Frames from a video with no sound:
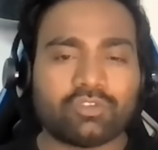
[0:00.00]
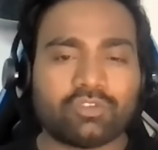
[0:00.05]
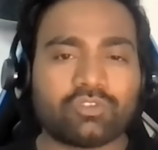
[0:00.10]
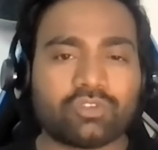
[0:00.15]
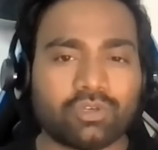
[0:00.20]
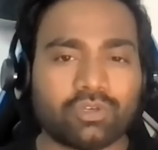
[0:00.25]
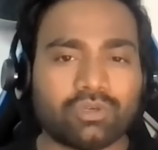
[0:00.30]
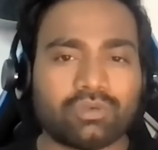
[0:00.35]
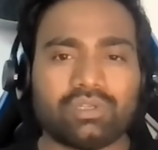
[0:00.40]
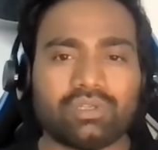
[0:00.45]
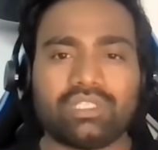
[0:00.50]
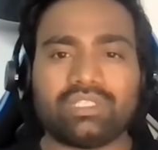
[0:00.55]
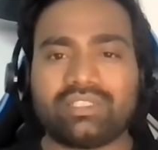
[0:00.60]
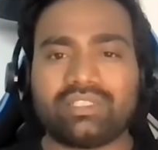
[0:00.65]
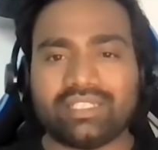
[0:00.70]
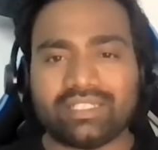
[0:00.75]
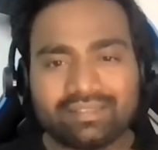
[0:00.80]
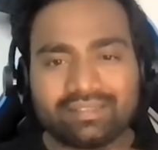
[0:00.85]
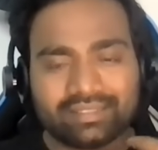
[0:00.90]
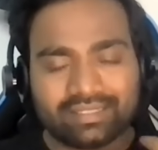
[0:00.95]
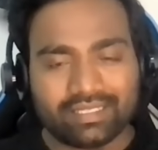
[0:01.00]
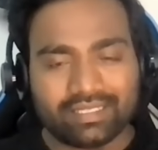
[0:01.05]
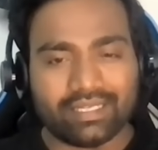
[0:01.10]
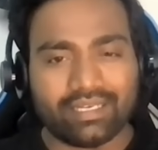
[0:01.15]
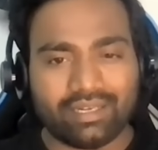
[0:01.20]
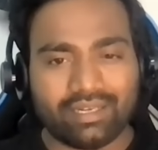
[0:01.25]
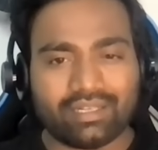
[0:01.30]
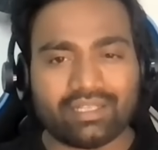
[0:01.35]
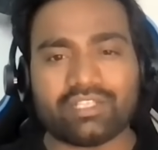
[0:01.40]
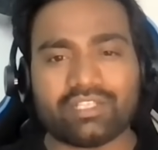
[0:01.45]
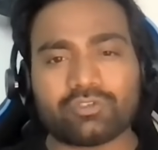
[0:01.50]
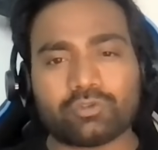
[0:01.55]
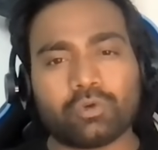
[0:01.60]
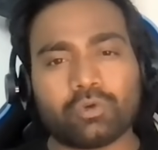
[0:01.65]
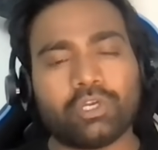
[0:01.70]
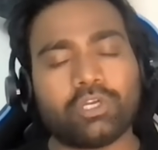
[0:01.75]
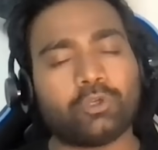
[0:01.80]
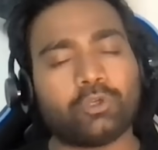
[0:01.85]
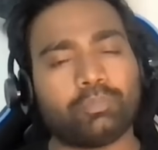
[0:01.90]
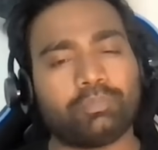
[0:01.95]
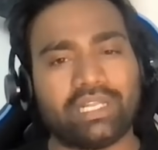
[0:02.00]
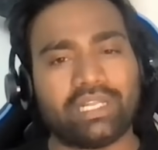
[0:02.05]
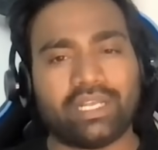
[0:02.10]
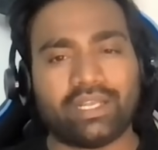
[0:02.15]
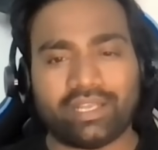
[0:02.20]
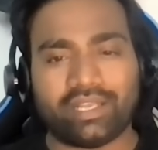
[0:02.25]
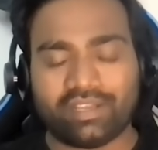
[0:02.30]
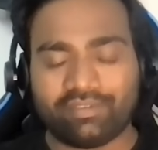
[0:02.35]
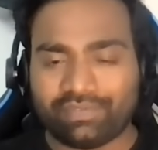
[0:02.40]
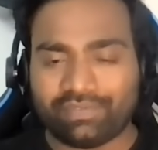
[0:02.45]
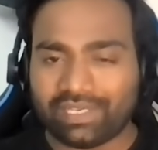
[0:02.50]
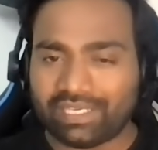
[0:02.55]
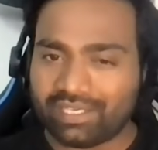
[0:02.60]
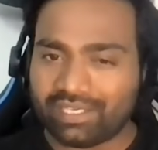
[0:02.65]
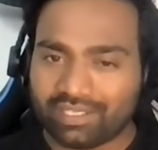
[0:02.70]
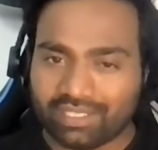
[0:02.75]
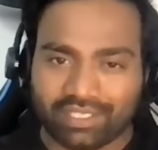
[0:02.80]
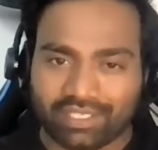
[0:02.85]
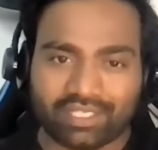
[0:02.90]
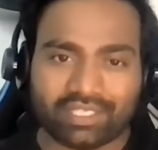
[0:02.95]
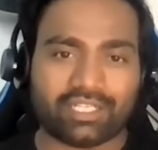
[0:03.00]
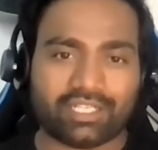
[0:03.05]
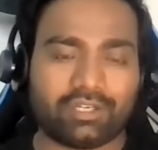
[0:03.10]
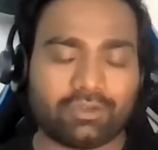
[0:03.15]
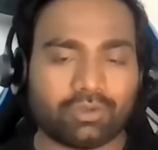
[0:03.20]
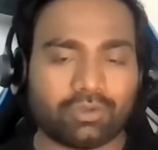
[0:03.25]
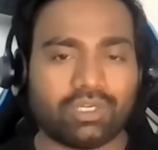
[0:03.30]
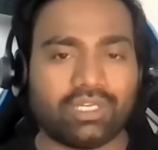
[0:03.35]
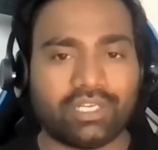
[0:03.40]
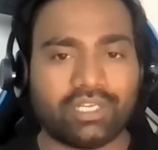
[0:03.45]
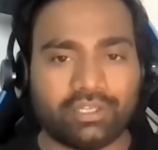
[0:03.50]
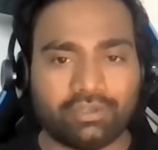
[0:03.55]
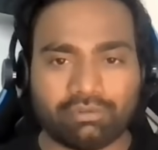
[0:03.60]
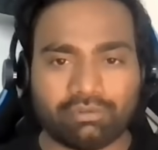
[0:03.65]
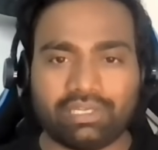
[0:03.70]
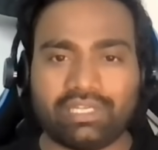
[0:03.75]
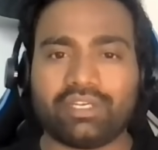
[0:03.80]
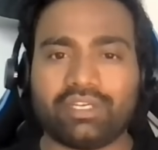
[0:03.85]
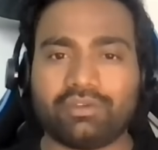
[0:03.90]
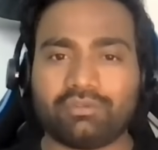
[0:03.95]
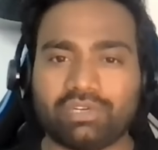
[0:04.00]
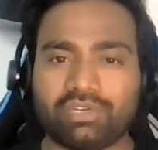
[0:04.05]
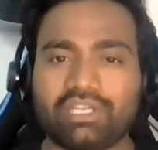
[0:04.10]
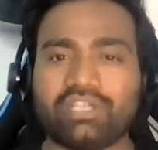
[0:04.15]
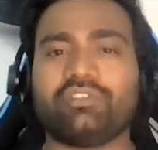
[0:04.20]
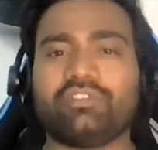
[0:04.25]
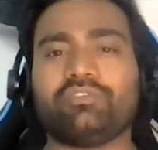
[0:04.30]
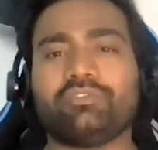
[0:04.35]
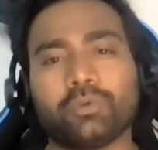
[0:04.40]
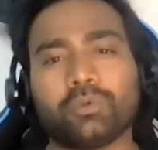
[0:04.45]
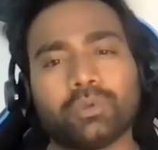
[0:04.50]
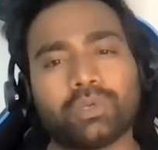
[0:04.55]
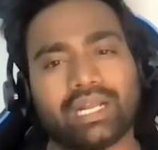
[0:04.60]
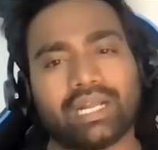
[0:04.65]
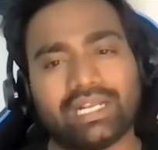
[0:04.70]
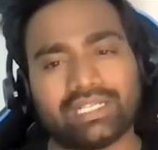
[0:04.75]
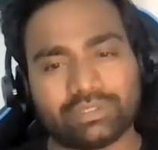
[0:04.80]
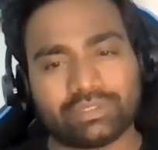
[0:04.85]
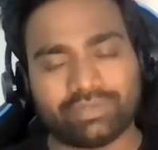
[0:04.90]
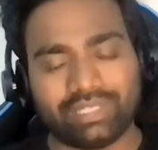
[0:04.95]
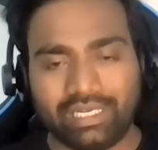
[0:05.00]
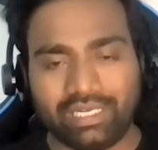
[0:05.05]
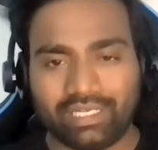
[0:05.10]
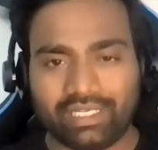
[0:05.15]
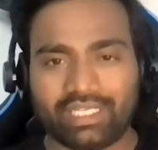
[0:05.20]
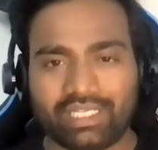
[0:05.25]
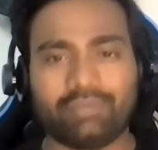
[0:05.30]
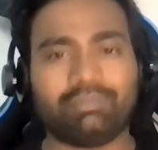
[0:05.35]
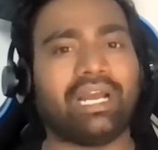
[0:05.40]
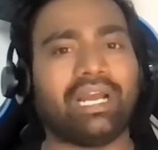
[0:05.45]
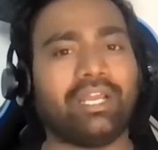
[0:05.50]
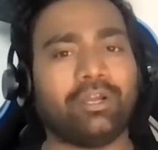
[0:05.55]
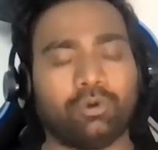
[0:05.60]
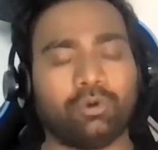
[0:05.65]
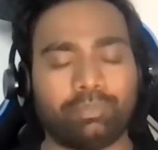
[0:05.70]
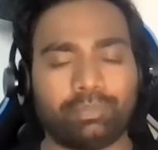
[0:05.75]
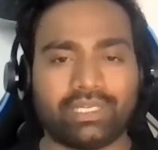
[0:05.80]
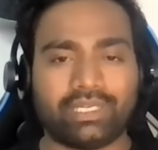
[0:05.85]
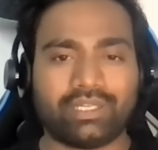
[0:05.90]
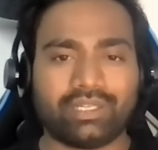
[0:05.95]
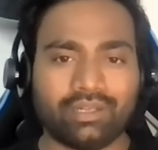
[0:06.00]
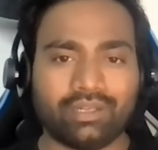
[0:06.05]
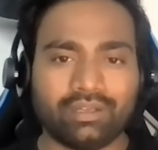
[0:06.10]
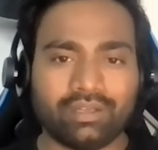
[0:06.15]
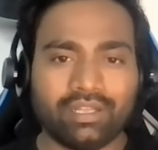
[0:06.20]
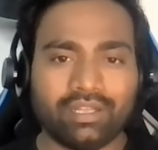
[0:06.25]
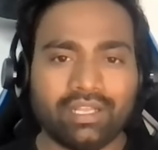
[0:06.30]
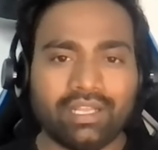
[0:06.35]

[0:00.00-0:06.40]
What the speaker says: So this skill is going to play a very critical role in 2024 as well, in my opinion.